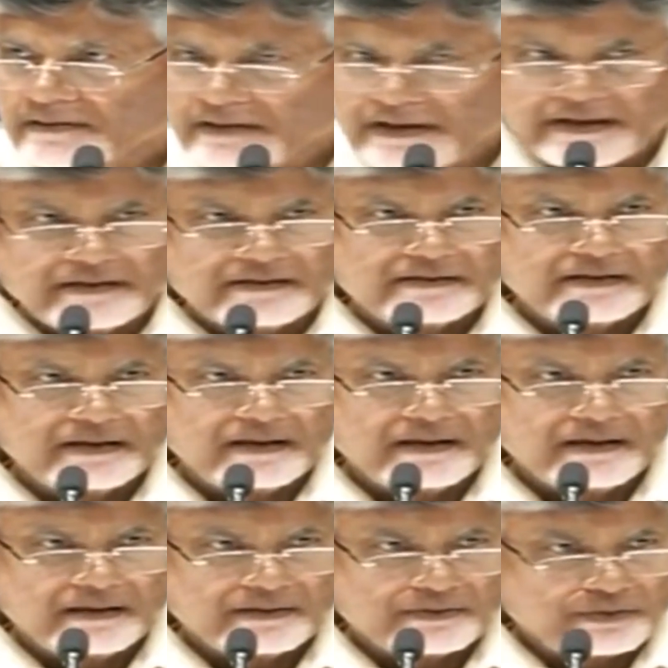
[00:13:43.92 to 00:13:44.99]
things.
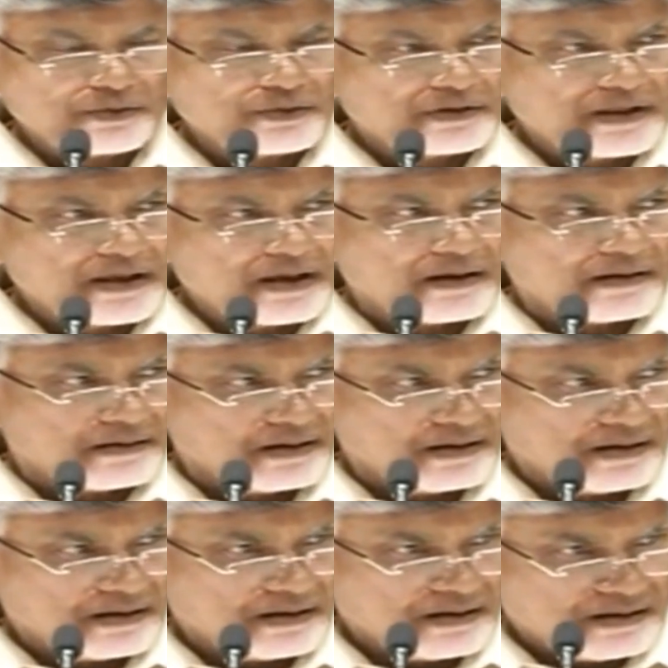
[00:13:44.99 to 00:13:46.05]
So
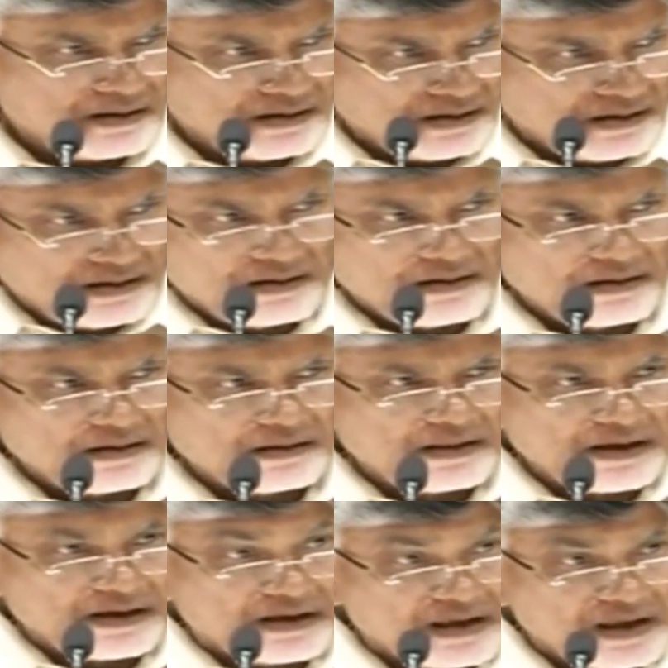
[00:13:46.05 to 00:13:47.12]

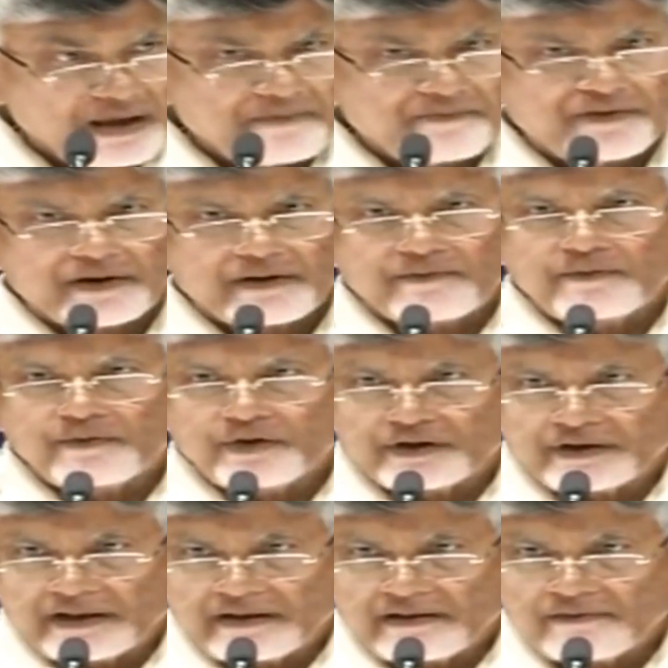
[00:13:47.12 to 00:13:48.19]
they came for
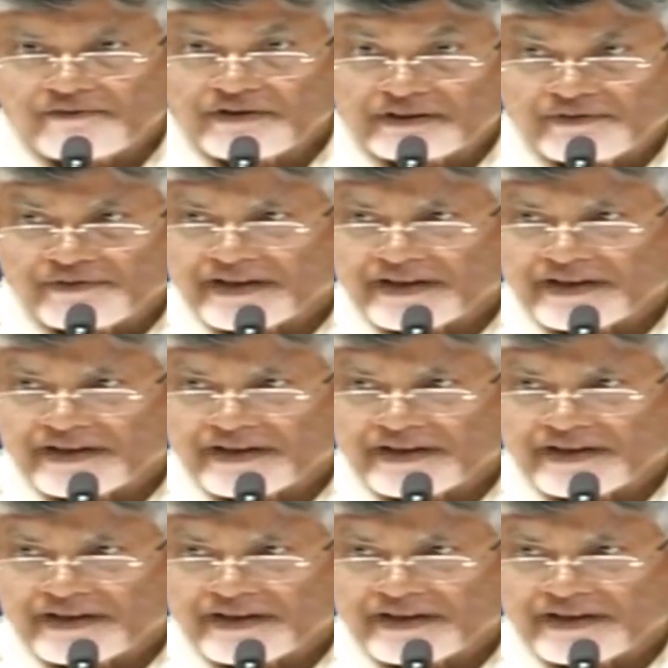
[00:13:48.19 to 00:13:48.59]
voting with